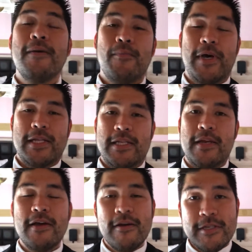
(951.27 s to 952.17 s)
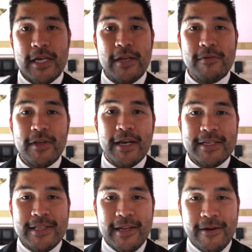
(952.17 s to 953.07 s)
But I'll check in with you
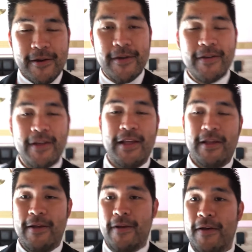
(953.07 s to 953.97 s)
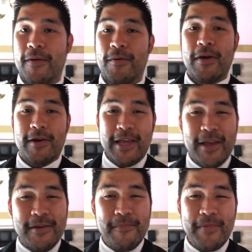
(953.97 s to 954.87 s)
guys later. Okay,
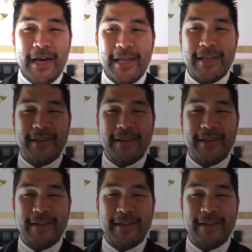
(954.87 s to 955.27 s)
bye.